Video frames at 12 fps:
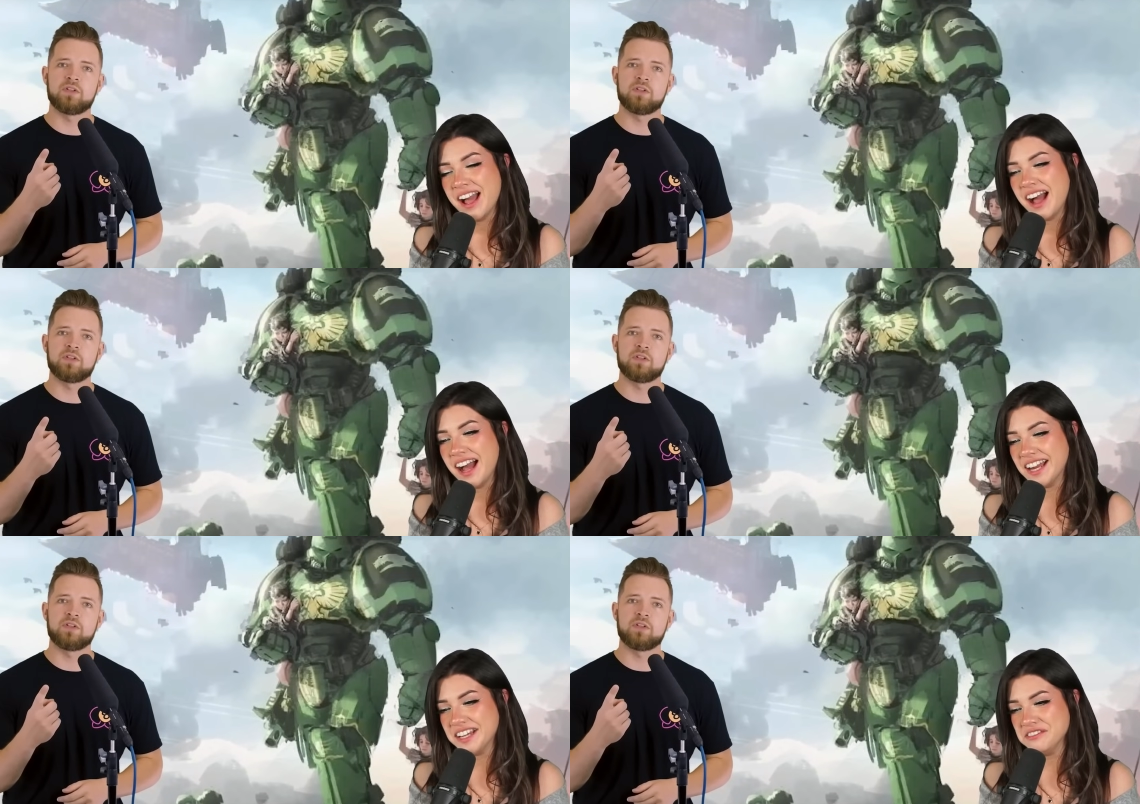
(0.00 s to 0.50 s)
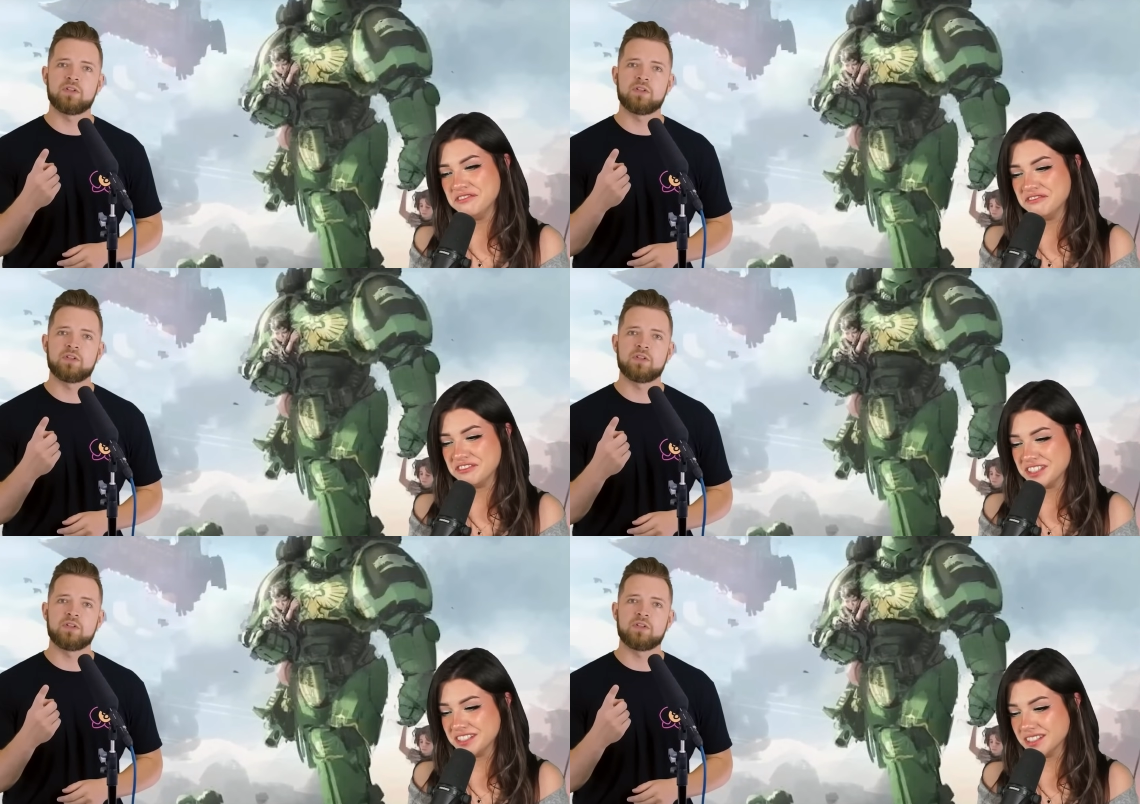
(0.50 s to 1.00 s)
Speaker 1: I
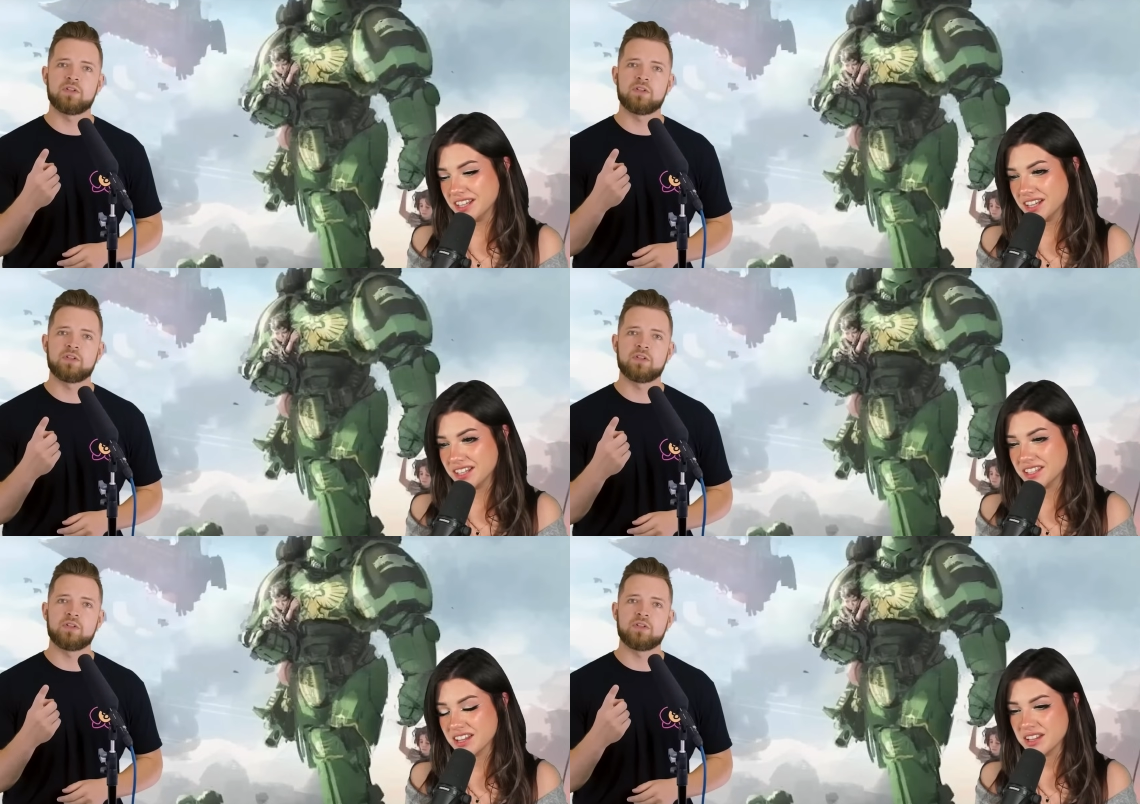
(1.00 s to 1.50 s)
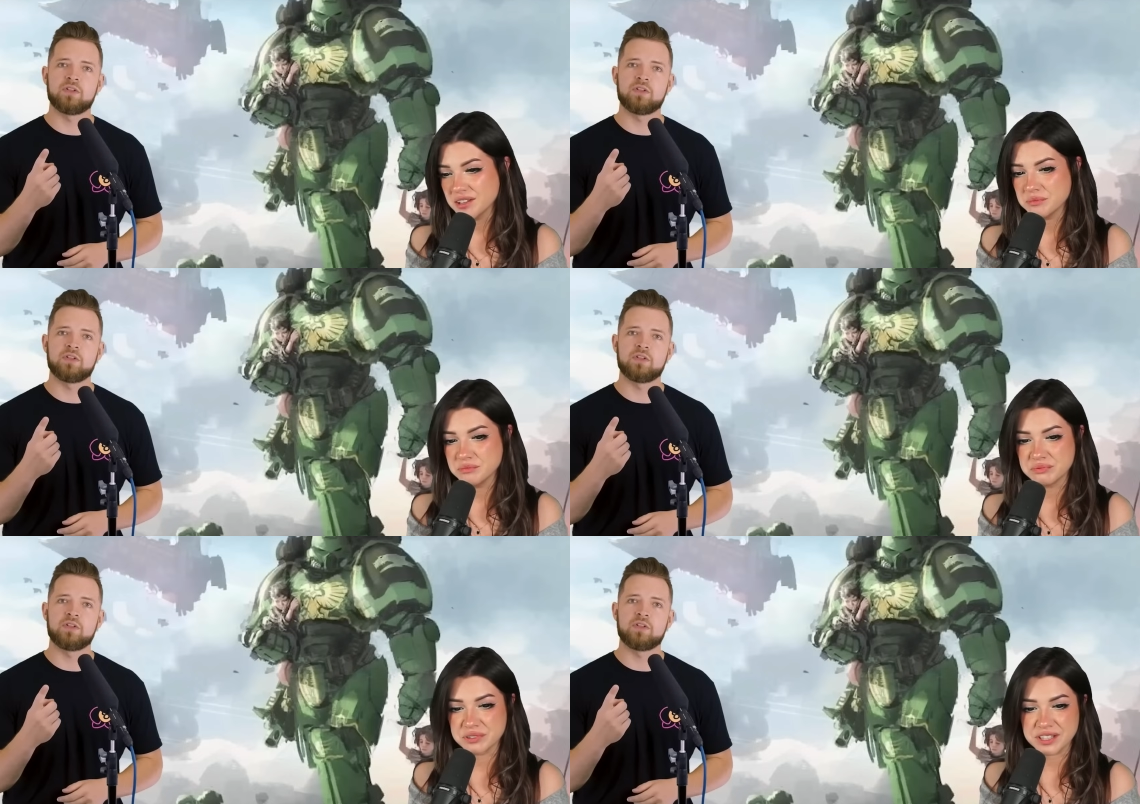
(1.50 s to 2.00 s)
feel like
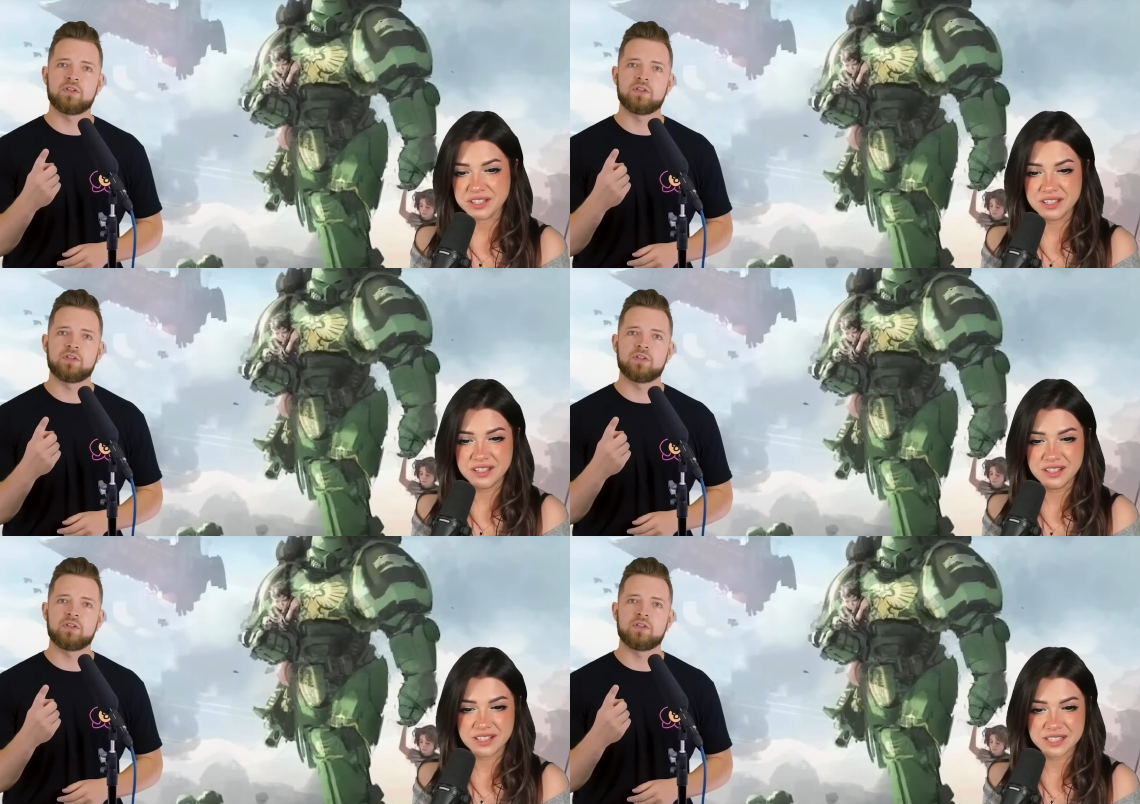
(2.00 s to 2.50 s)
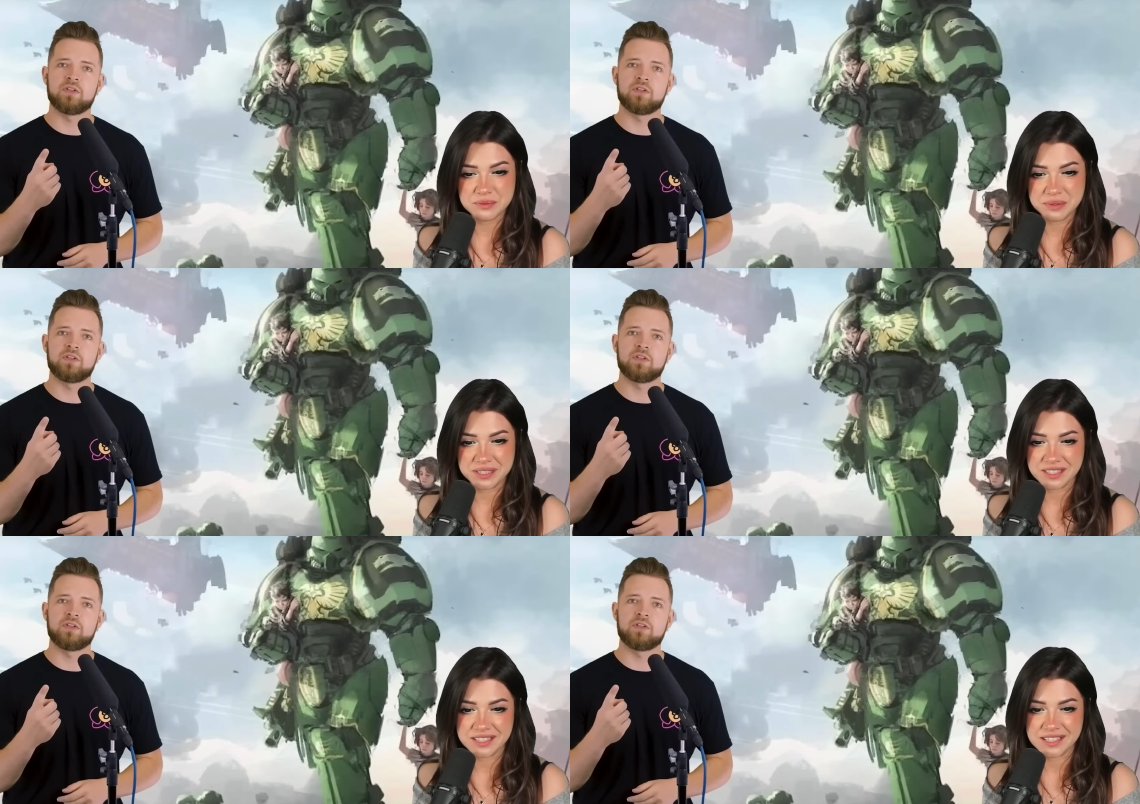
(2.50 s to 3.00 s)
Bricky has been
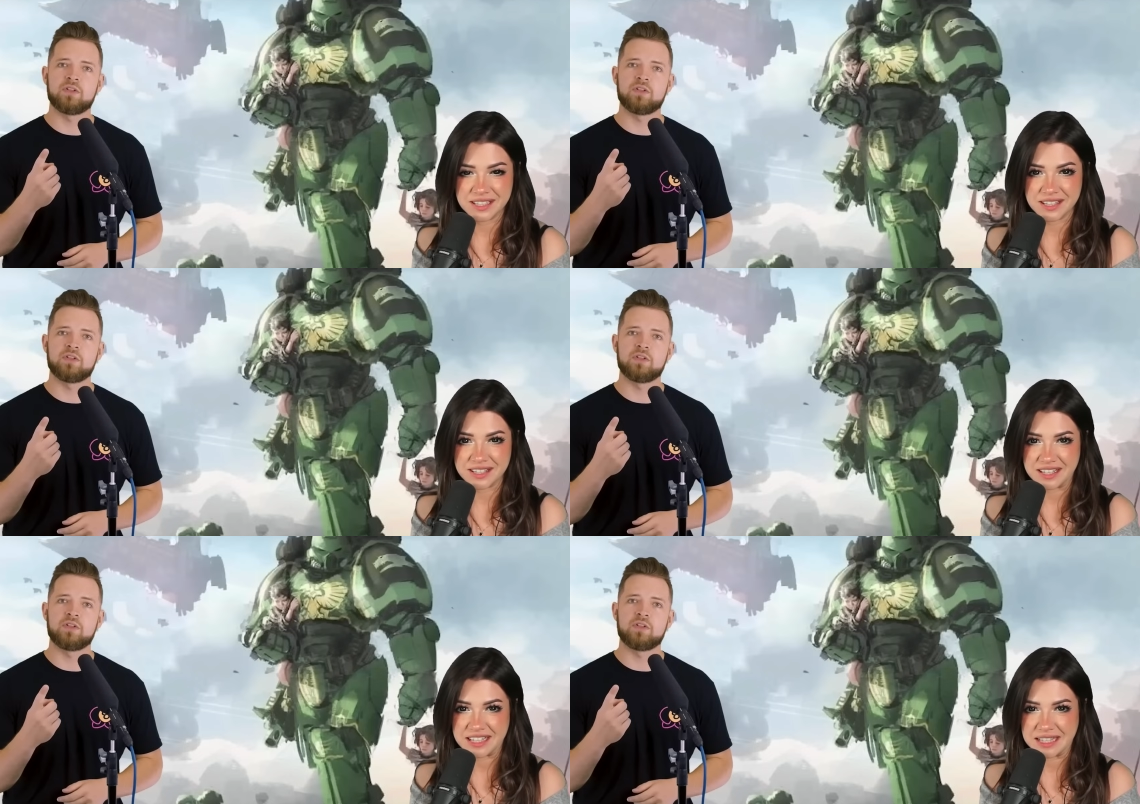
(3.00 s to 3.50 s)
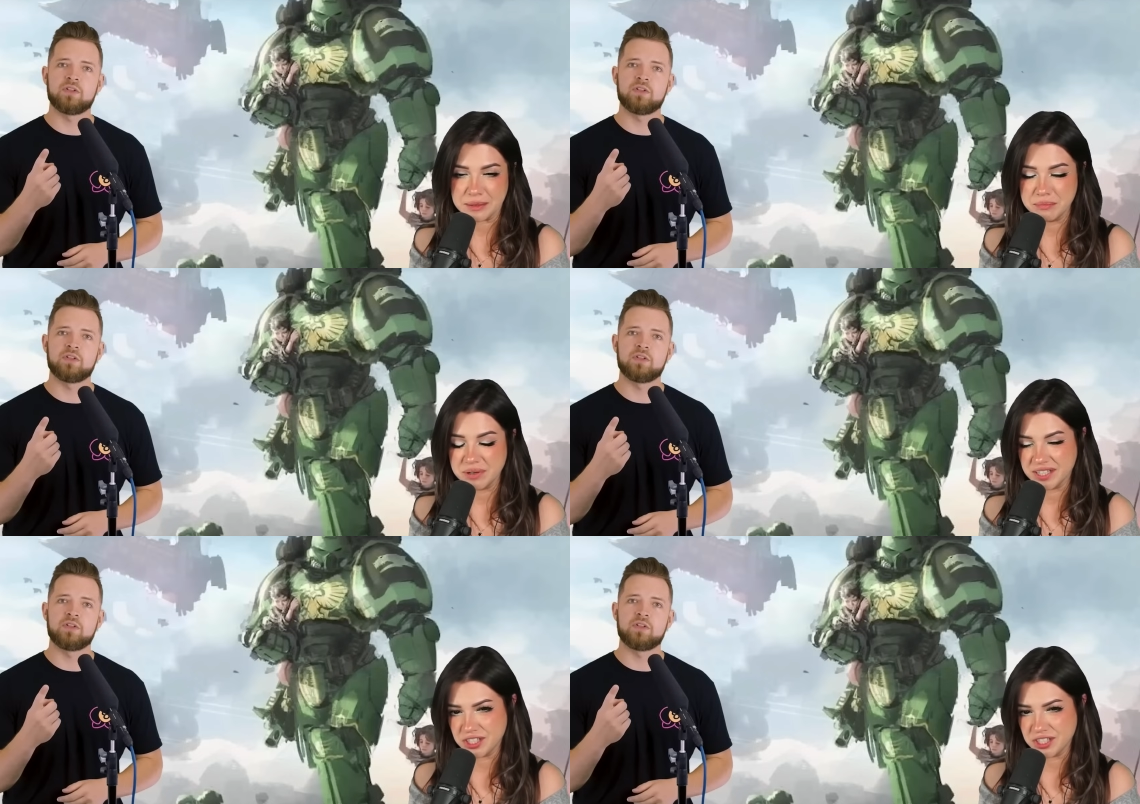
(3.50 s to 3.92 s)
getting a bunch